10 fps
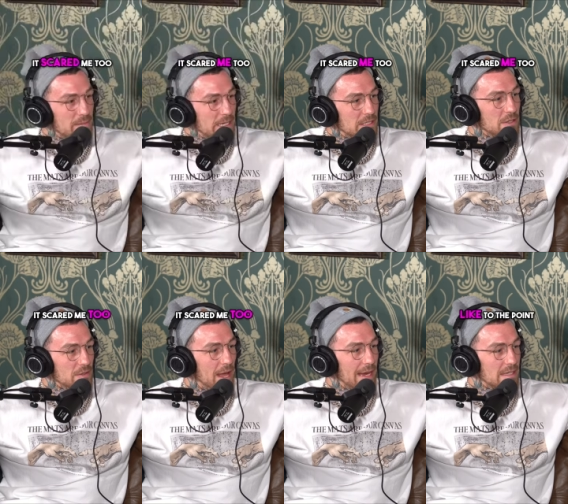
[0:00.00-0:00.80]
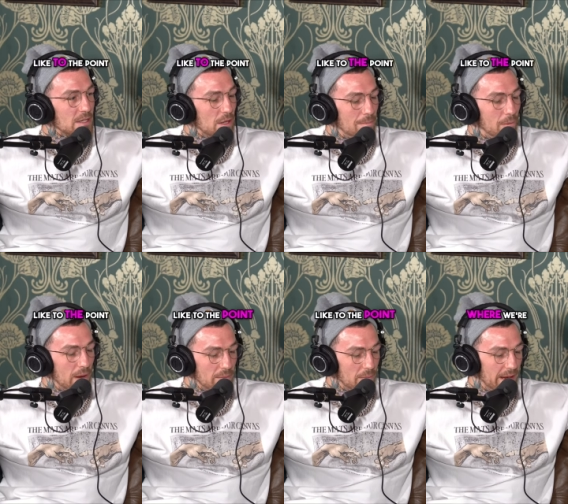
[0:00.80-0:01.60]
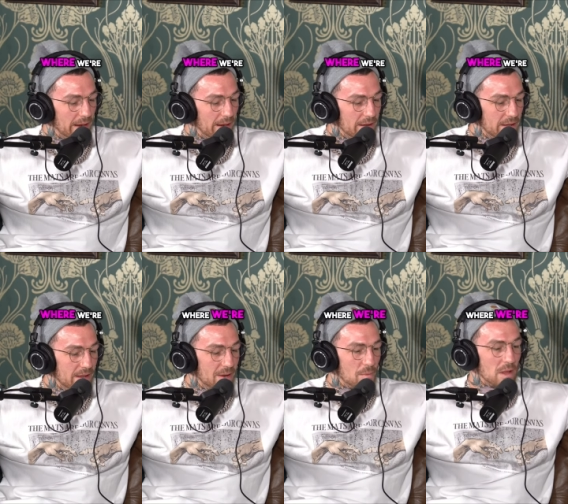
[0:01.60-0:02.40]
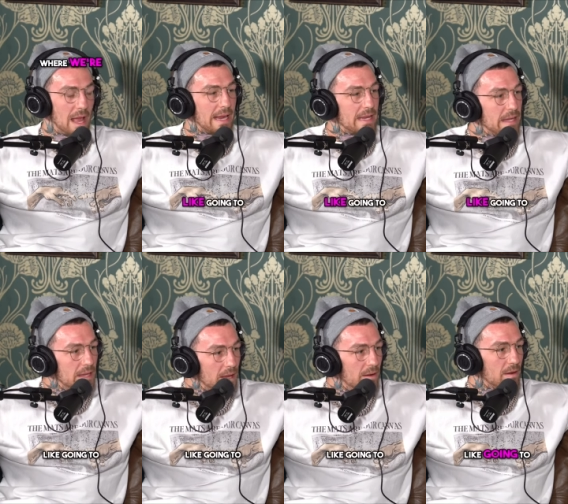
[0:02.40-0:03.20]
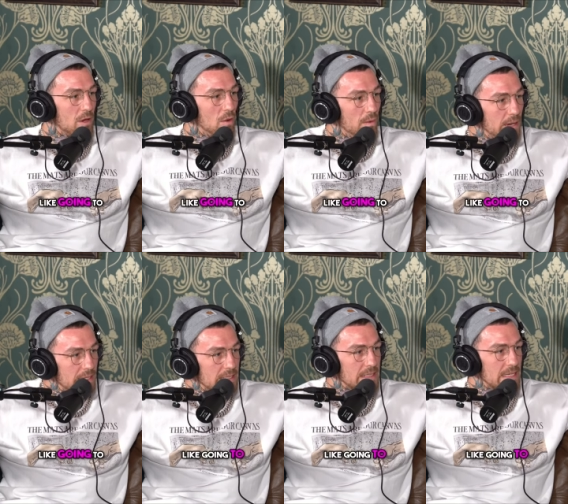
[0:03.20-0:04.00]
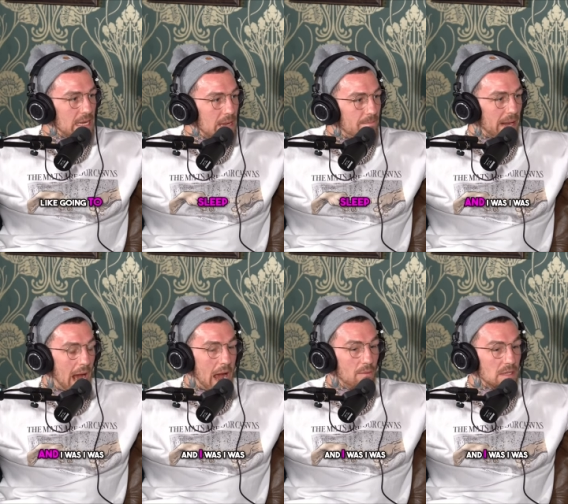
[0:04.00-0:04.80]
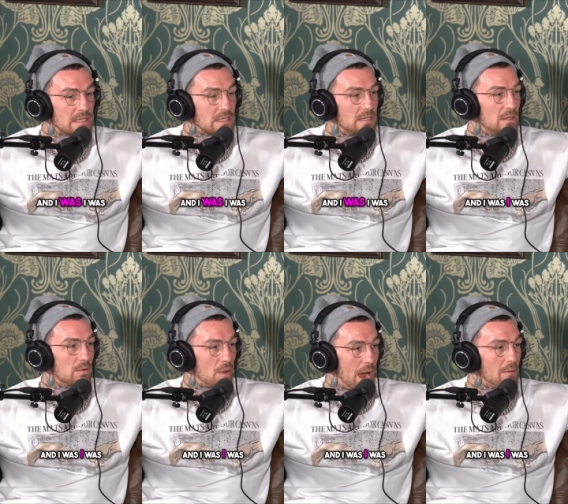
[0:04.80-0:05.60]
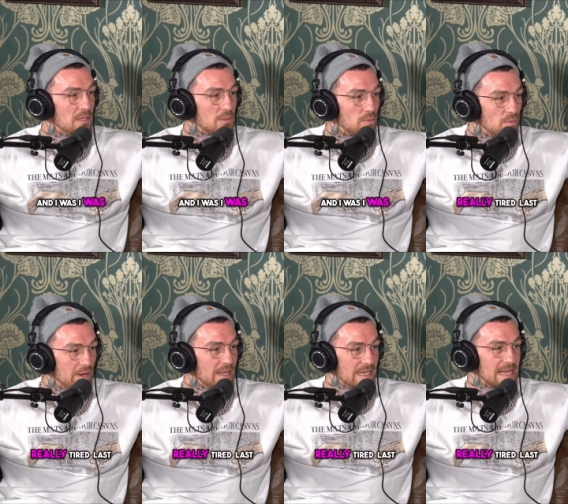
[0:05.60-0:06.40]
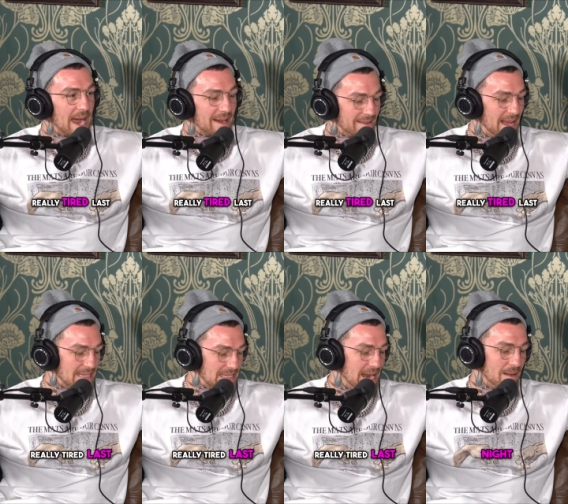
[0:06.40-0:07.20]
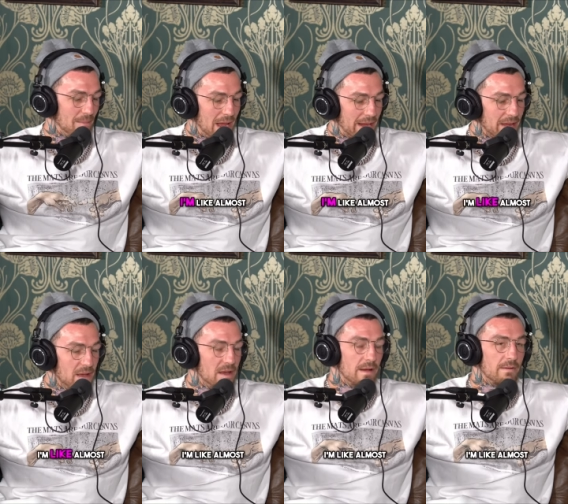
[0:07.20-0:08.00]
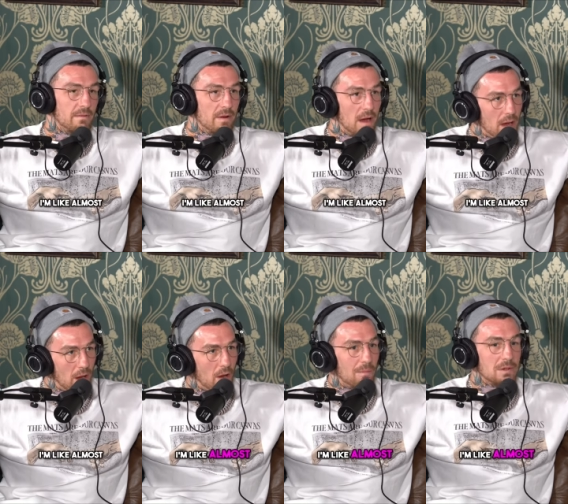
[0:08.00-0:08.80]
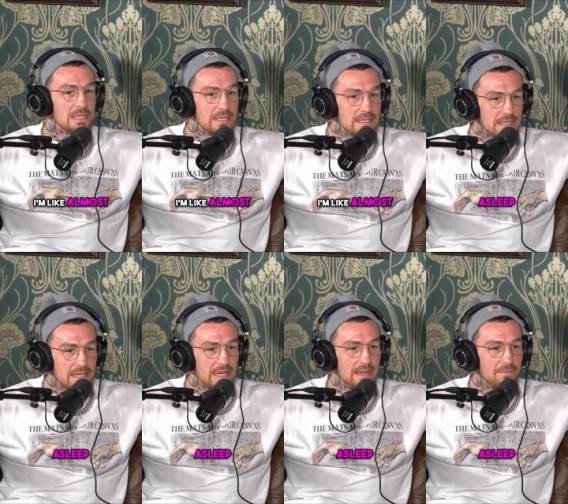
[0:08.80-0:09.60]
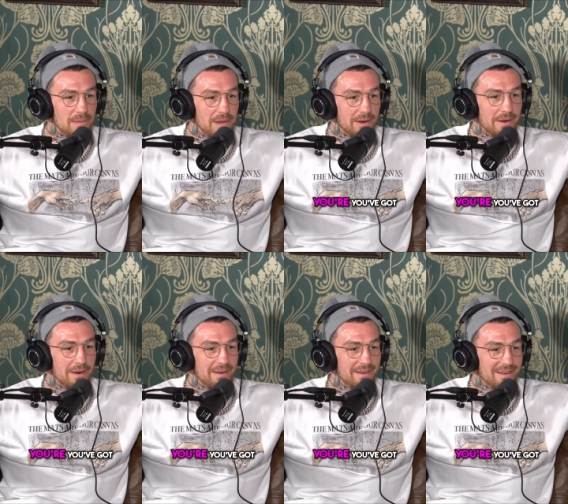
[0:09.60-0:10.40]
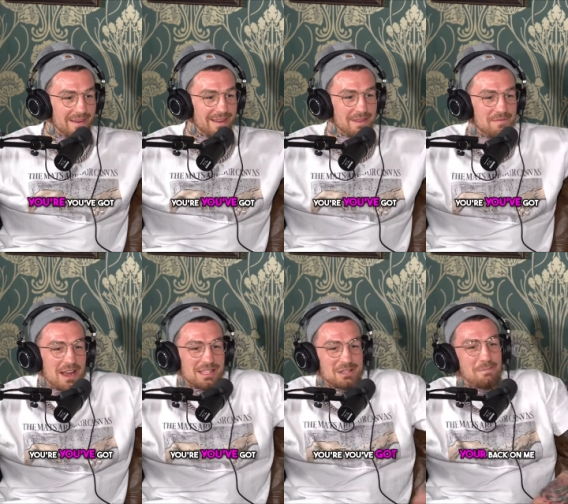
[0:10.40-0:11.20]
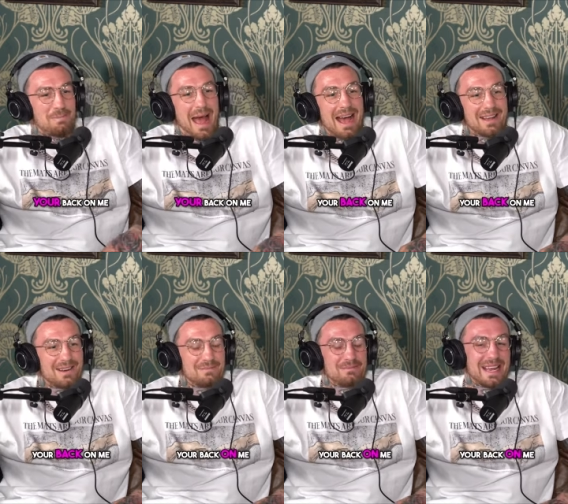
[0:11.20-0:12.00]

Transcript: me too, like to the point where we're like going to sleep, and I was I was really tired last night. I'm like almost asleep. You're you've got your back on me,